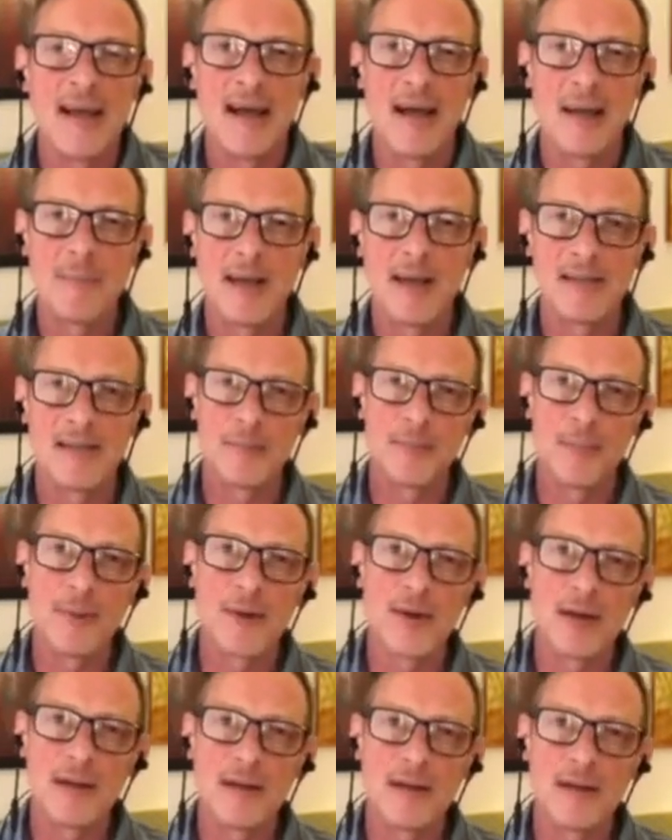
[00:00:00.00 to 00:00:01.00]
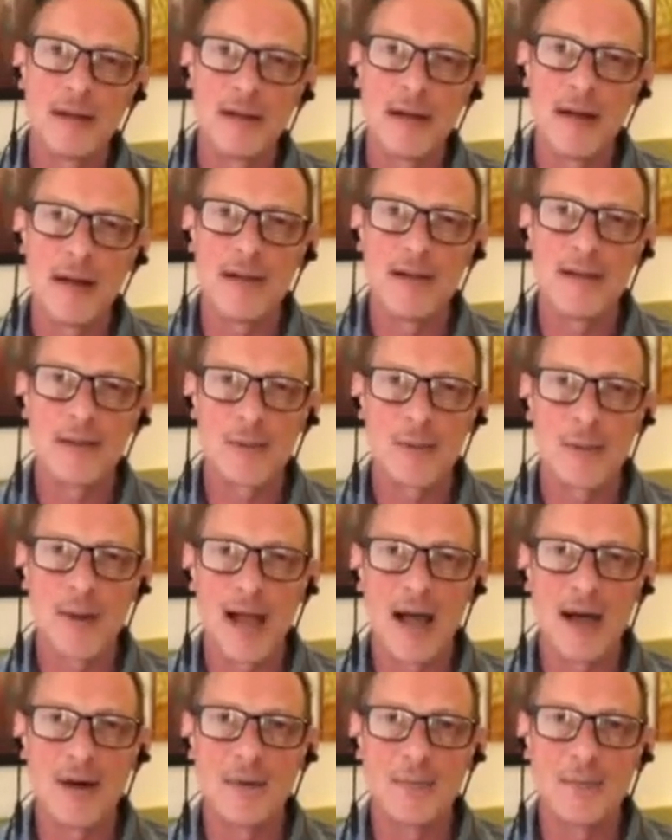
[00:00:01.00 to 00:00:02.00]
and supporting This
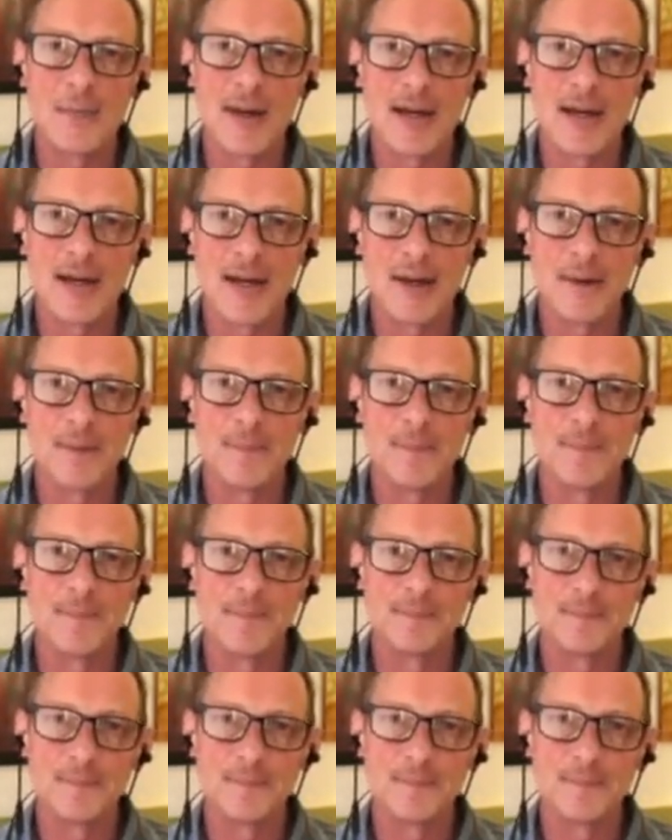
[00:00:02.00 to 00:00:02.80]
Way Out Radio.